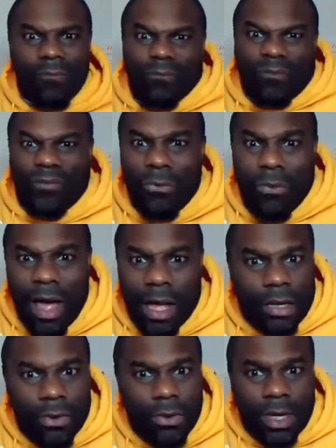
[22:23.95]
For what?
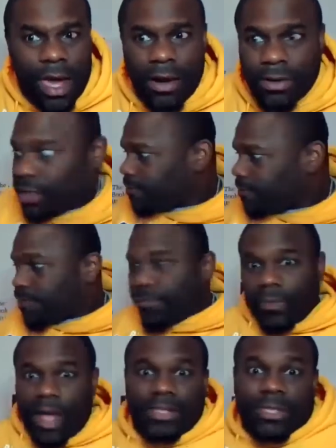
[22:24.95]
Who cares?
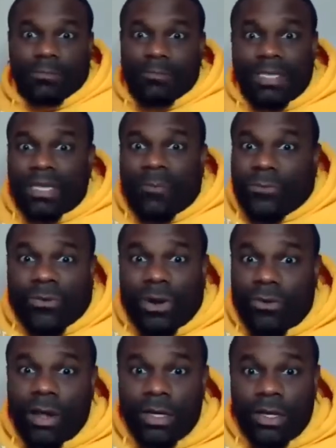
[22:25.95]
I just messed up in front of
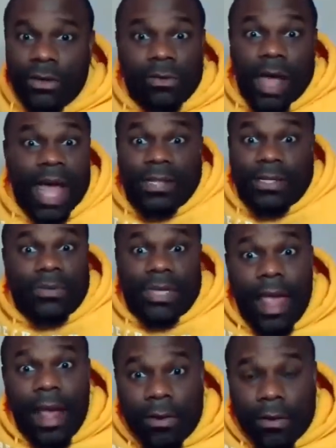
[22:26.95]
all of you. I don't
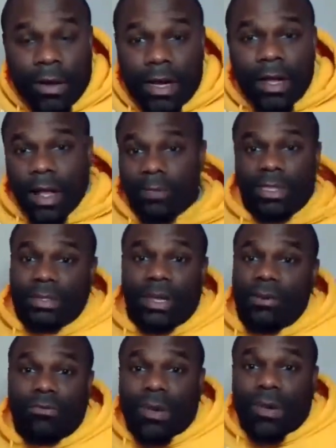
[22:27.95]
care. I'm just going
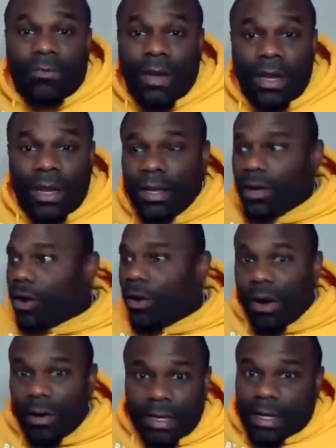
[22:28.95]
to reread it or
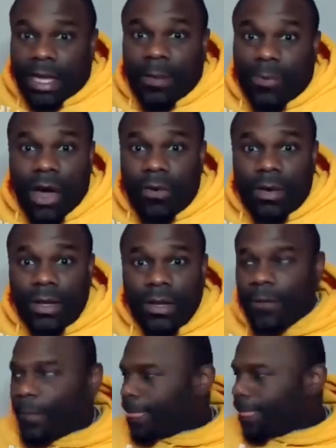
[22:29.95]
I'm going to keep going.
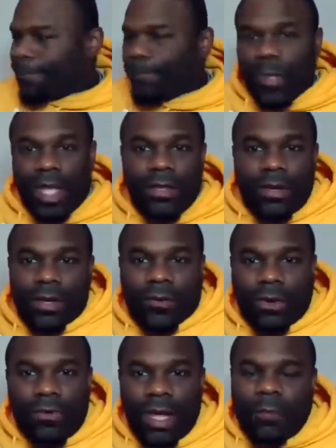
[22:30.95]
And you're going to
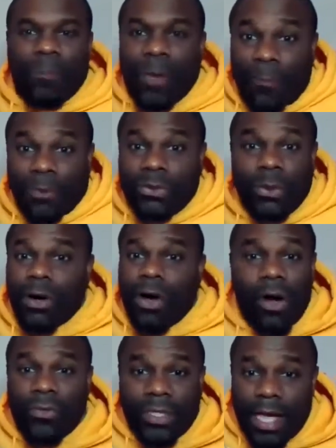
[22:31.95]
correct. People do it
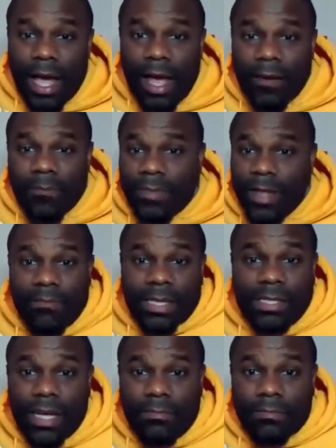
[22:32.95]
all the time. They
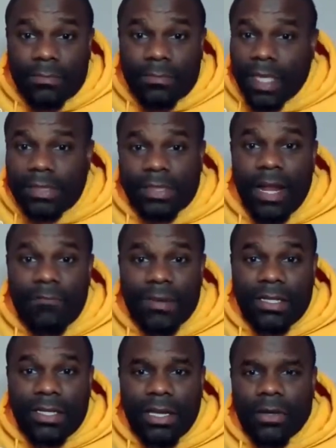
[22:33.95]
mess up. It's not a
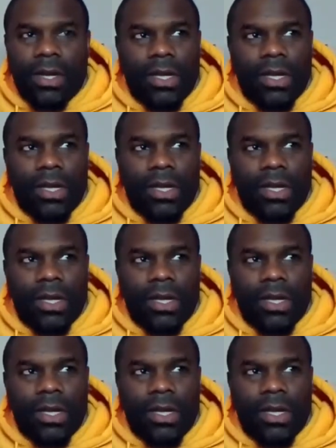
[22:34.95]
big deal.